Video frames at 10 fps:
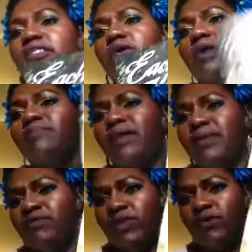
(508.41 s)
so it made
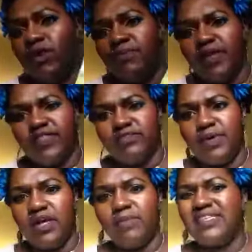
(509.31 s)
me really want to pick this
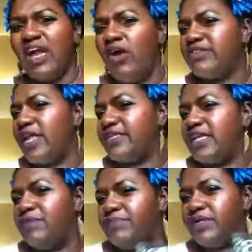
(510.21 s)
book up, because I also like to
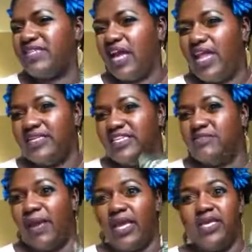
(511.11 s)
get books that kind of
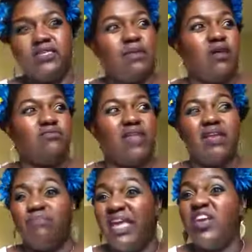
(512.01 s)
teach my kids about,
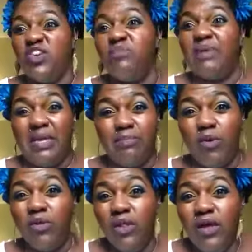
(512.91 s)
like, being good
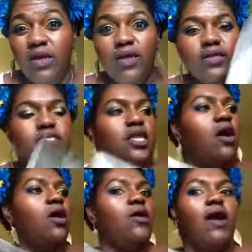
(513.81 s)
people.
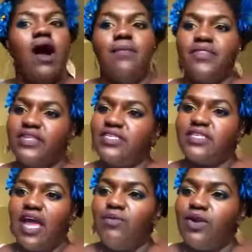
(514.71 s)
So, and this
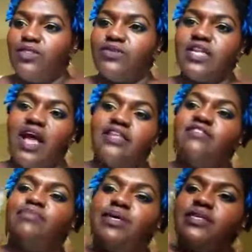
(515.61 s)
is kind of one of those kinds
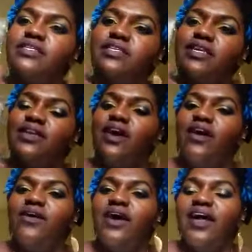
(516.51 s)
of books,
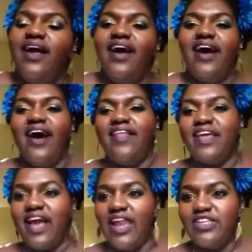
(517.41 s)

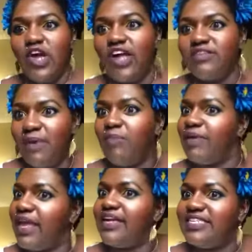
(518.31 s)
that kind of talks about
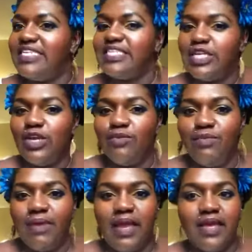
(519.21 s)
being a decent
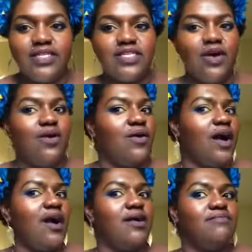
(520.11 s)
human being. So,
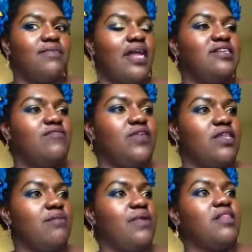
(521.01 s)
I
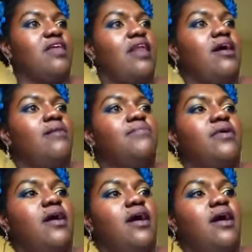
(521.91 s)
definitely picked that up,